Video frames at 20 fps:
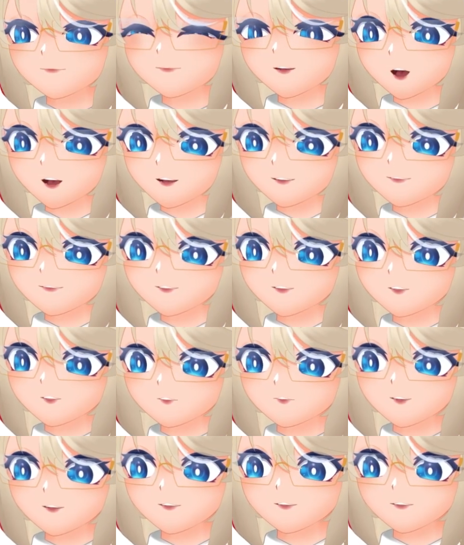yes,
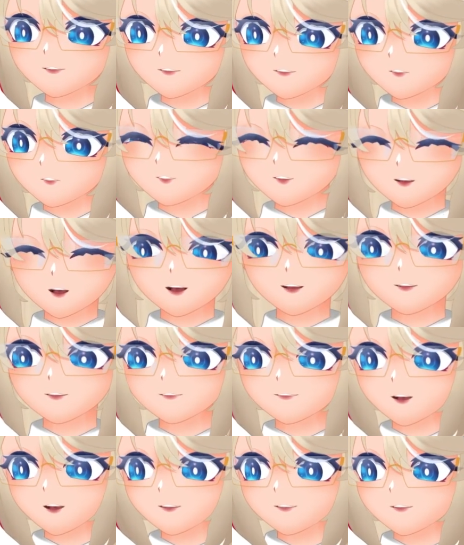
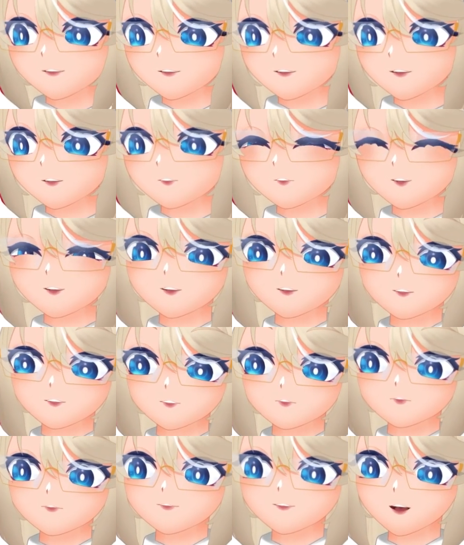technically you can
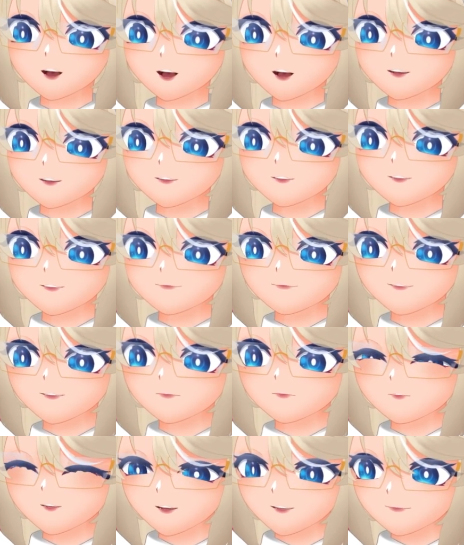do that
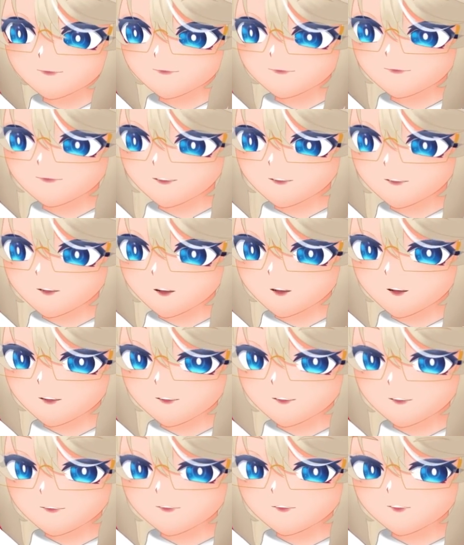even with
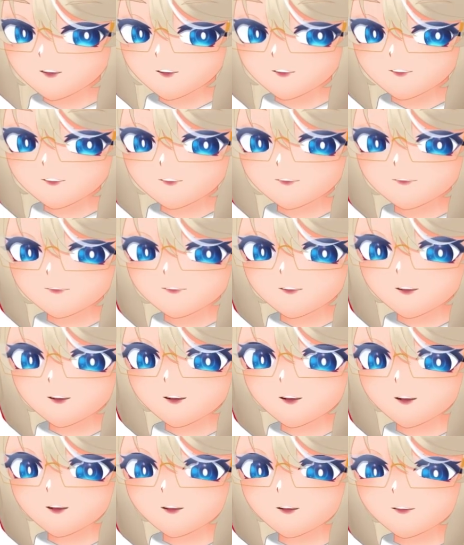just
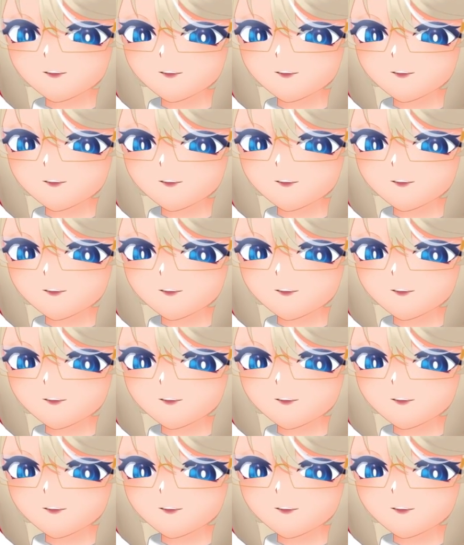the